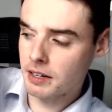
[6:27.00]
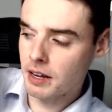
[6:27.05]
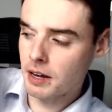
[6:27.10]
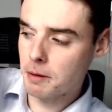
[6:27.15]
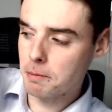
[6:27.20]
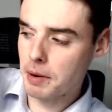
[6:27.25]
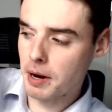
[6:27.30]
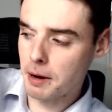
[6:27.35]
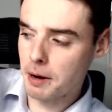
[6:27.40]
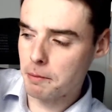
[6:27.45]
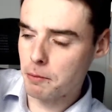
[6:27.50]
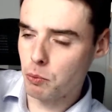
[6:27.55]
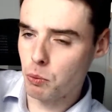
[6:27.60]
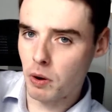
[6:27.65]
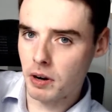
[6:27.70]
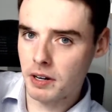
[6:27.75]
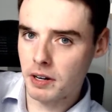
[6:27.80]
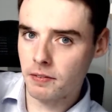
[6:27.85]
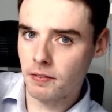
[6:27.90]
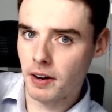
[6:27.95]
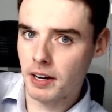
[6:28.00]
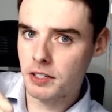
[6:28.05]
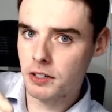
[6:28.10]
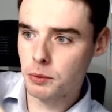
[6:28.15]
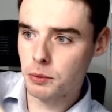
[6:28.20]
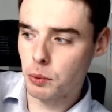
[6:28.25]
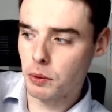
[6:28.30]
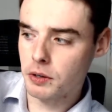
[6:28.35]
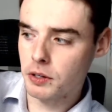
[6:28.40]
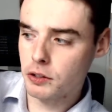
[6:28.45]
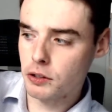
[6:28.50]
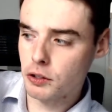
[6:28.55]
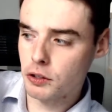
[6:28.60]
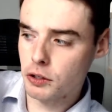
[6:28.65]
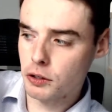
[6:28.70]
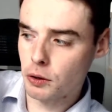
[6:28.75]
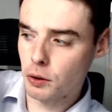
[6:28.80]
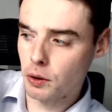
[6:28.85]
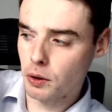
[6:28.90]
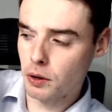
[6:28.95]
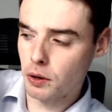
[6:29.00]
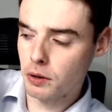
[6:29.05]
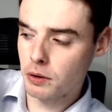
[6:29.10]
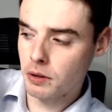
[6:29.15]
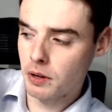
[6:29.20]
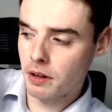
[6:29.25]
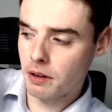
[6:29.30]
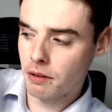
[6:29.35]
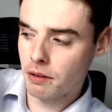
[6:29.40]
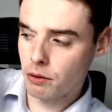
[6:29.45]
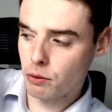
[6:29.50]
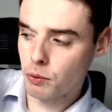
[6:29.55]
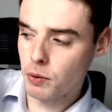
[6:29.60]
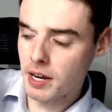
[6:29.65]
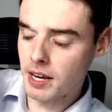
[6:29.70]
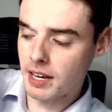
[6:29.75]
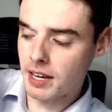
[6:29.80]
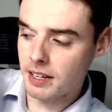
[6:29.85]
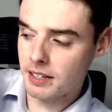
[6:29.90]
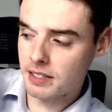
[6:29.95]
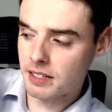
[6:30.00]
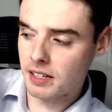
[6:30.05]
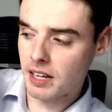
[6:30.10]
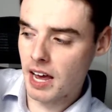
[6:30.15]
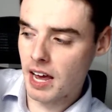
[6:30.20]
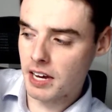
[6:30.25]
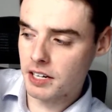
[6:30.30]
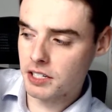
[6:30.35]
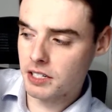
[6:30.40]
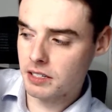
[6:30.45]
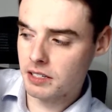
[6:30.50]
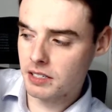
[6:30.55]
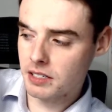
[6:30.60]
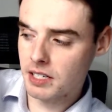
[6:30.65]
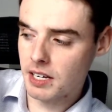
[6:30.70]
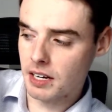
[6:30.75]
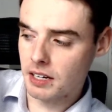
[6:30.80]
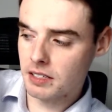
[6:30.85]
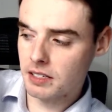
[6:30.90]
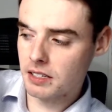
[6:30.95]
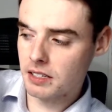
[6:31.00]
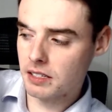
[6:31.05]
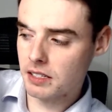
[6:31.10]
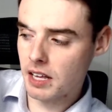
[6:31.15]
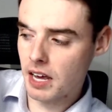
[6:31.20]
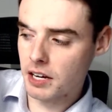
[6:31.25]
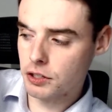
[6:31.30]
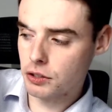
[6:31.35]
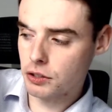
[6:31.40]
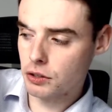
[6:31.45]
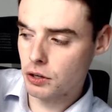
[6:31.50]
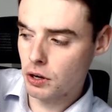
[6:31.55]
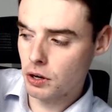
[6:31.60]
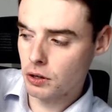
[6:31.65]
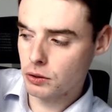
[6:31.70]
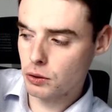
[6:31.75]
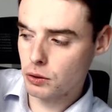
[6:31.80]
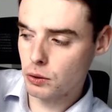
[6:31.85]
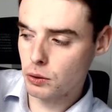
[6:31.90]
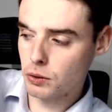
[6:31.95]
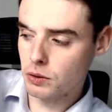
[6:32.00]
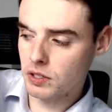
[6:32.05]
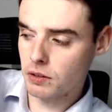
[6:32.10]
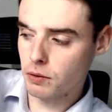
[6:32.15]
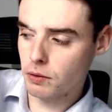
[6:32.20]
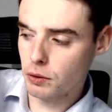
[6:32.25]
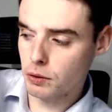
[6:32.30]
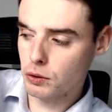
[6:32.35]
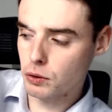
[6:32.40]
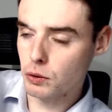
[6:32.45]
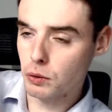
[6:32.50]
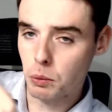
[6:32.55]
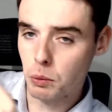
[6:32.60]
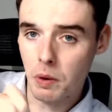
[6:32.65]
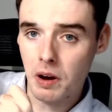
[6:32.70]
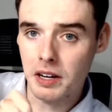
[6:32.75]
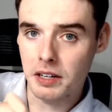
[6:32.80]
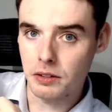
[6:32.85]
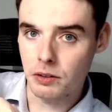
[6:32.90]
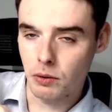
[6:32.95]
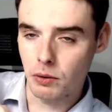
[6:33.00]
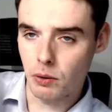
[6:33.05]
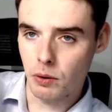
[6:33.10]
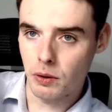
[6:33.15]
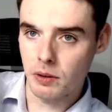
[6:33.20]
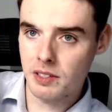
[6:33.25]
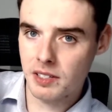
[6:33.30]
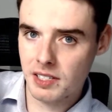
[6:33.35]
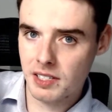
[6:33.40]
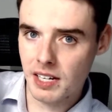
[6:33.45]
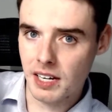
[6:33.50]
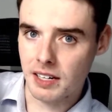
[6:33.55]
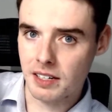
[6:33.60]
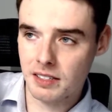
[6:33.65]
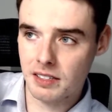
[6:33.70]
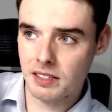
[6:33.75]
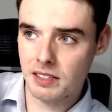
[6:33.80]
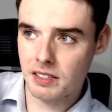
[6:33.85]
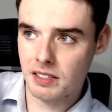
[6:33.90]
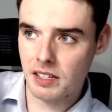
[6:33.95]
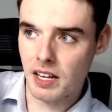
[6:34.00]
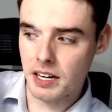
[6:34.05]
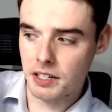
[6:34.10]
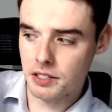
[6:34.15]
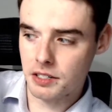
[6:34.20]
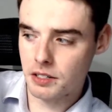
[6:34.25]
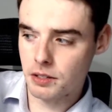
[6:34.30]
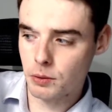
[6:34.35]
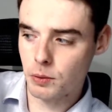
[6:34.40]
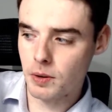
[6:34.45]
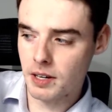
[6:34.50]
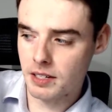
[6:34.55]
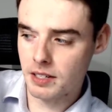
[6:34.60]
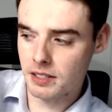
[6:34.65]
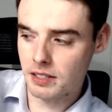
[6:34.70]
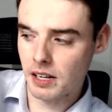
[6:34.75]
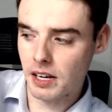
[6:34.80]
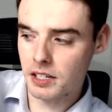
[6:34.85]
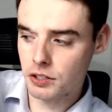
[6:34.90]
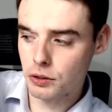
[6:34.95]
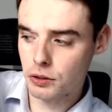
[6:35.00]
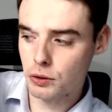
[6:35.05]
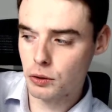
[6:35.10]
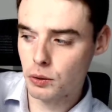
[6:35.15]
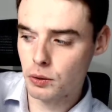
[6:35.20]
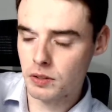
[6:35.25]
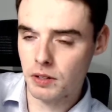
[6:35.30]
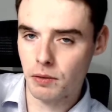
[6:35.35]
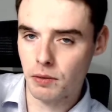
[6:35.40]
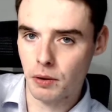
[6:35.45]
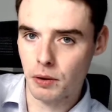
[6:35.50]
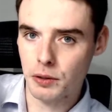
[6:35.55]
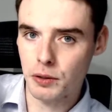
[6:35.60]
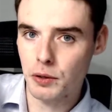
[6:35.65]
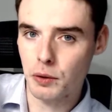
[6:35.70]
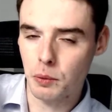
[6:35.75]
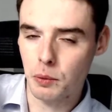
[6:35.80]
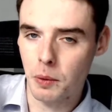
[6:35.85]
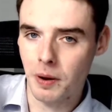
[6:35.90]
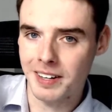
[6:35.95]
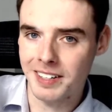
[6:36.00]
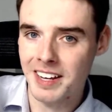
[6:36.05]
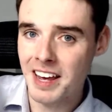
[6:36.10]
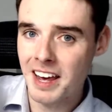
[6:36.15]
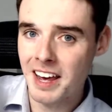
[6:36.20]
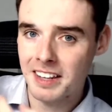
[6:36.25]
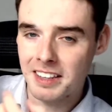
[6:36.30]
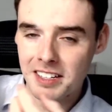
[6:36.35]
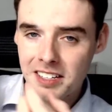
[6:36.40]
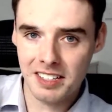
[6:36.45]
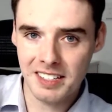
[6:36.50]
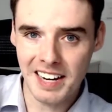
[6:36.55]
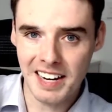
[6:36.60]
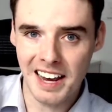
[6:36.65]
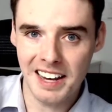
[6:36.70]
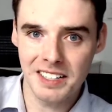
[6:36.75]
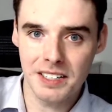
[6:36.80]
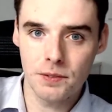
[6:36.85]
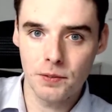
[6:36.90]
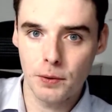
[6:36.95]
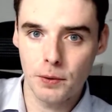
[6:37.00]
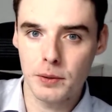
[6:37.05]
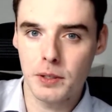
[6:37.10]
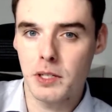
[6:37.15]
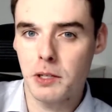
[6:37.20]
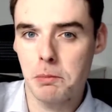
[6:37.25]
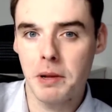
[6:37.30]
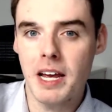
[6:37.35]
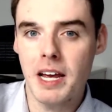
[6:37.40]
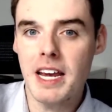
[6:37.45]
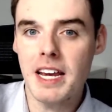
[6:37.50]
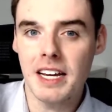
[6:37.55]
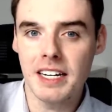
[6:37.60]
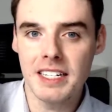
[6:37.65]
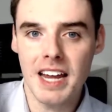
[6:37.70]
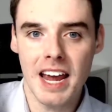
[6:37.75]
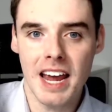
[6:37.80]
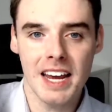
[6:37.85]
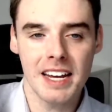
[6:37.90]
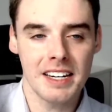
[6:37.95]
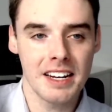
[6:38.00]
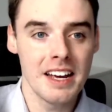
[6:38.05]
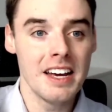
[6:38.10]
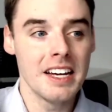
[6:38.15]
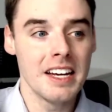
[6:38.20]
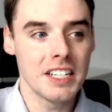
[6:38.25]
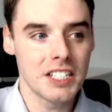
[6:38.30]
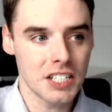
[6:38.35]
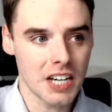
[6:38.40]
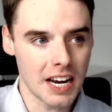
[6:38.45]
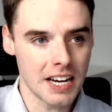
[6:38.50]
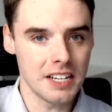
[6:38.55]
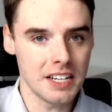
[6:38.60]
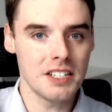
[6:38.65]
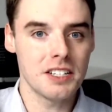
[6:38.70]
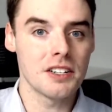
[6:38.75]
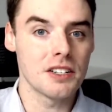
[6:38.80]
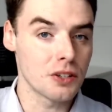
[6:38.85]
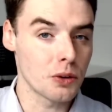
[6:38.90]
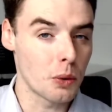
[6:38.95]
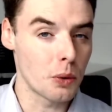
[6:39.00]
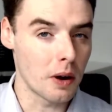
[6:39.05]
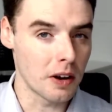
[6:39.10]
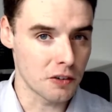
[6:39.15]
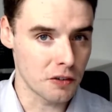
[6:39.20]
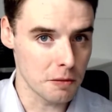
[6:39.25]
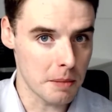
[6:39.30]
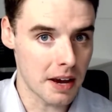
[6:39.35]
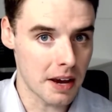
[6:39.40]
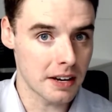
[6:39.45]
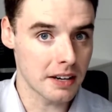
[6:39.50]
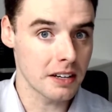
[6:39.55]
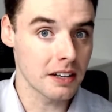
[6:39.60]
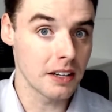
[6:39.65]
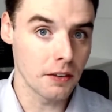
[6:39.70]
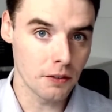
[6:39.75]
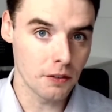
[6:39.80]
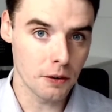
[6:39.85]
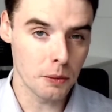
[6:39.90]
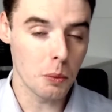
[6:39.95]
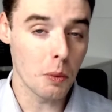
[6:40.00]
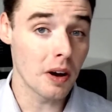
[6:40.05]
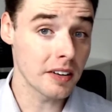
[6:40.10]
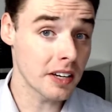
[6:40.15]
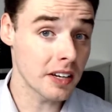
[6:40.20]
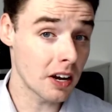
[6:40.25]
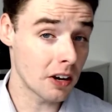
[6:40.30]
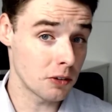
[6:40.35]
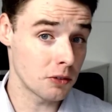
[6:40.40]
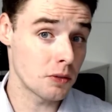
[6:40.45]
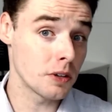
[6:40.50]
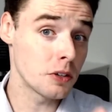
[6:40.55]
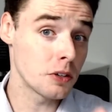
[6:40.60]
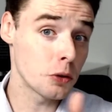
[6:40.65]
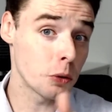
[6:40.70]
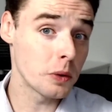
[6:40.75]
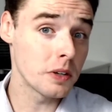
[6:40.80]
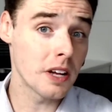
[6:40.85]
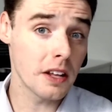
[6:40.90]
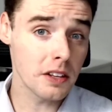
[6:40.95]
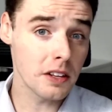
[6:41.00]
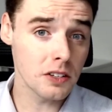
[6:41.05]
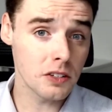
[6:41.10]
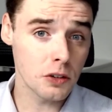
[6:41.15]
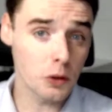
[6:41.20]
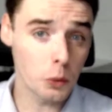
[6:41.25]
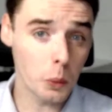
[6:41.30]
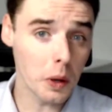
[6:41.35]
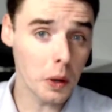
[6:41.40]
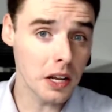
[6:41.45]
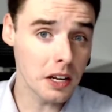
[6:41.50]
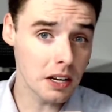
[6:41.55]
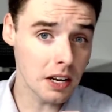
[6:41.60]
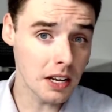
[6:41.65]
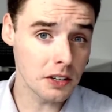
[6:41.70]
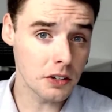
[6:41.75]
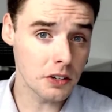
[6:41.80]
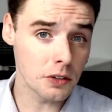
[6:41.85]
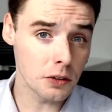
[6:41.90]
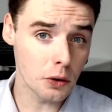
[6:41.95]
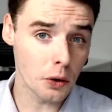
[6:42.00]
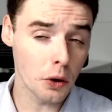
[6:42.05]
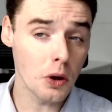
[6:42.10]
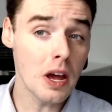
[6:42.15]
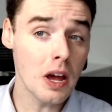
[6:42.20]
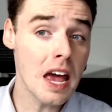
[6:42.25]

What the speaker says: but what if I just wanted to show 3/6/2021 or 6/3/2021? The standard for displaying a date changes quite dramatically from one country to another, so we need to know